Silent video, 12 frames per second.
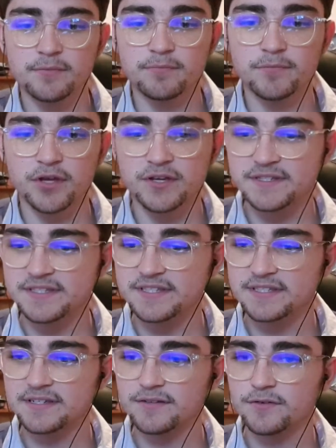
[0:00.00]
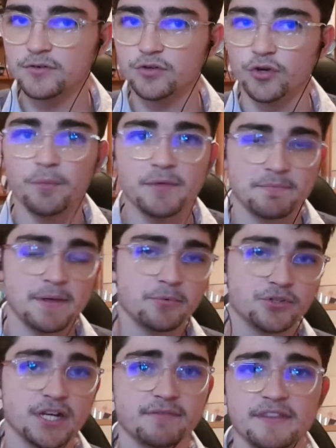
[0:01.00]
Because normally people
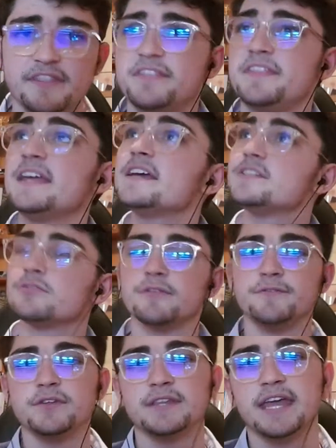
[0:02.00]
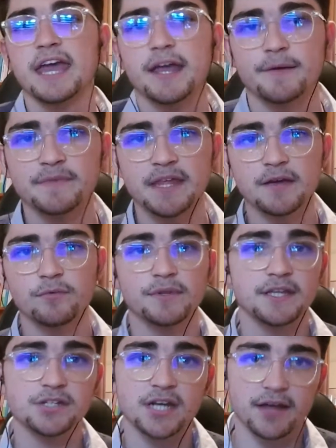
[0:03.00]
don't even think to review the game when
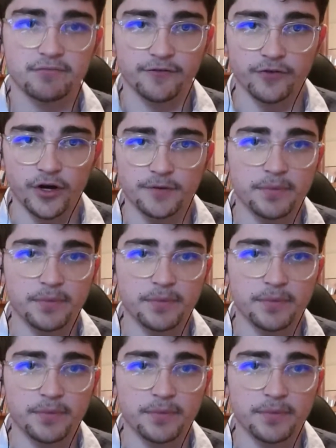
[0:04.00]
they don't have a VOD,